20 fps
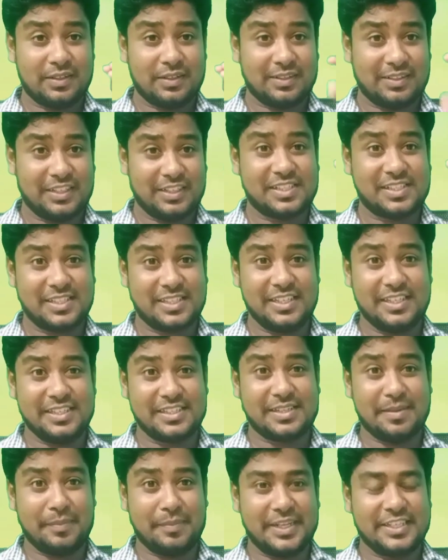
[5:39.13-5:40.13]
this
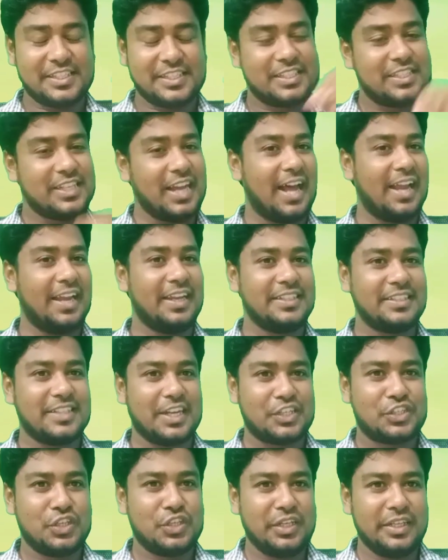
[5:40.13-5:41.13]
is the major challenge
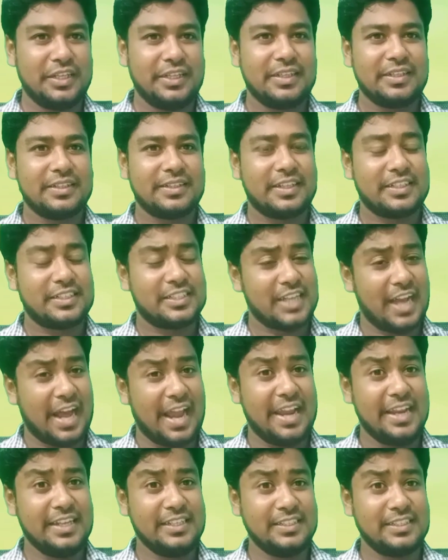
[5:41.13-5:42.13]
actually. The
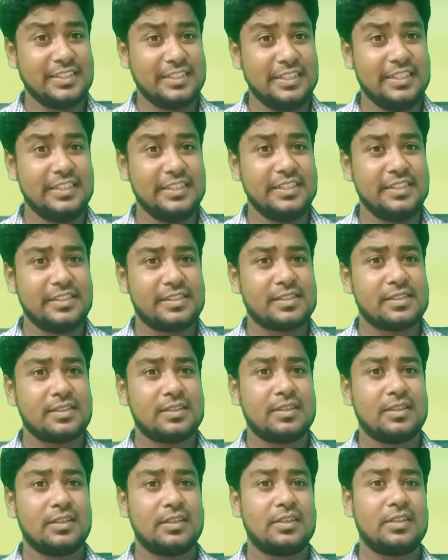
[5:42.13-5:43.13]
challenge is
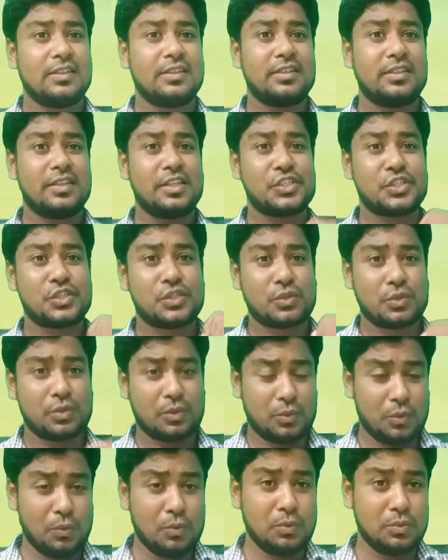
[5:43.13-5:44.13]
the
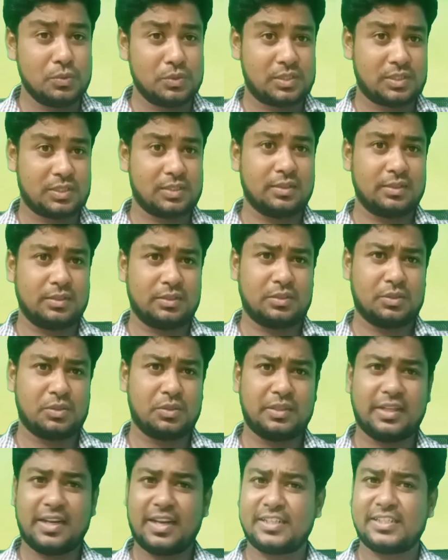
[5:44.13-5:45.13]
schools.
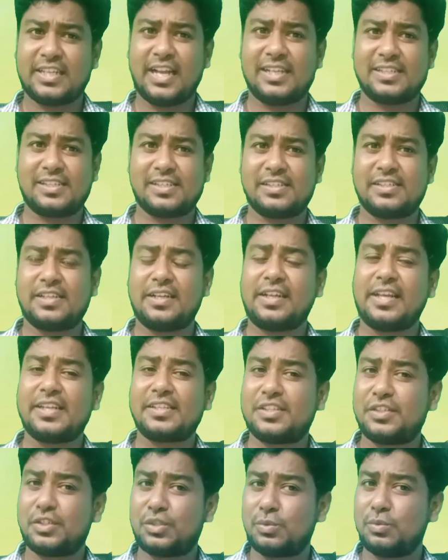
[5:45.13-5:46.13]
So there are chances that
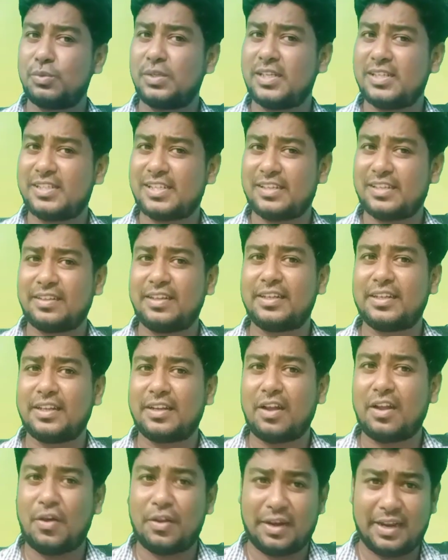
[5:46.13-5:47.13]
as the students has
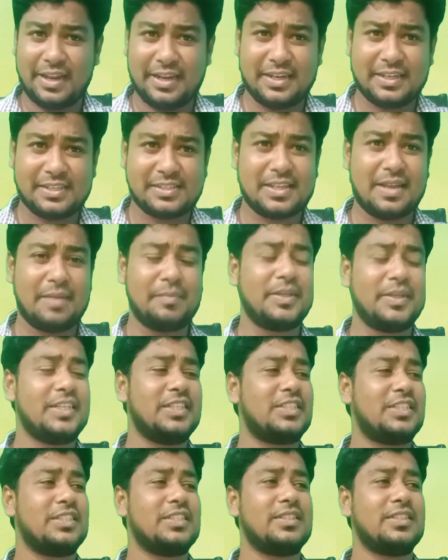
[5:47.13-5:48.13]
written online
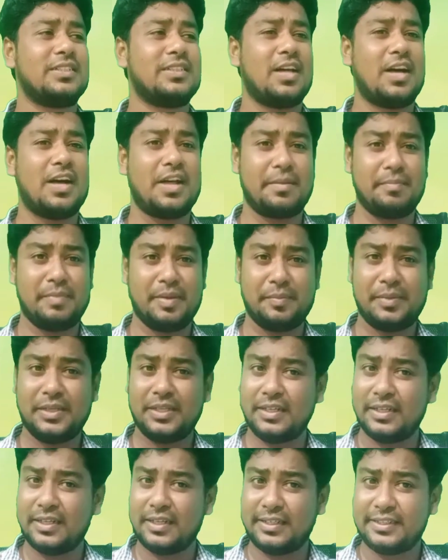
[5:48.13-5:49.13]
examination, or
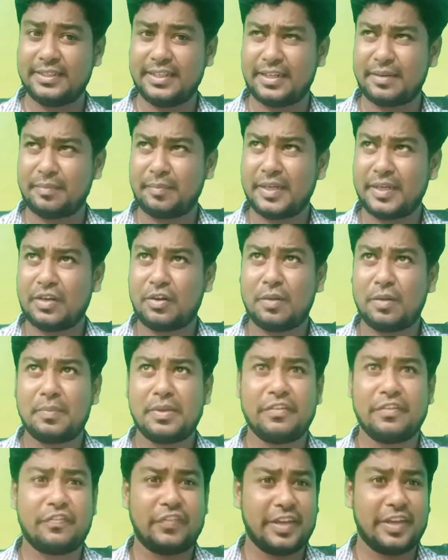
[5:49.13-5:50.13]
maybe there may not
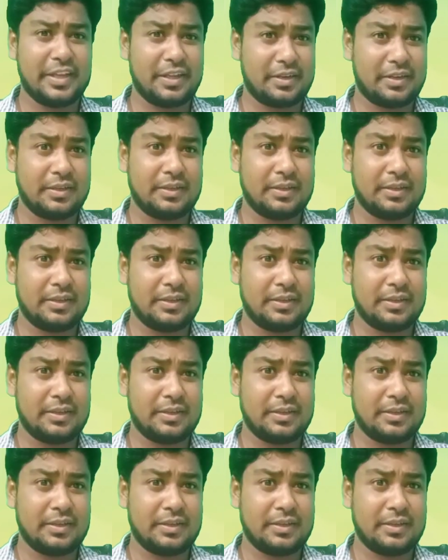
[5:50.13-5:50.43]
be fair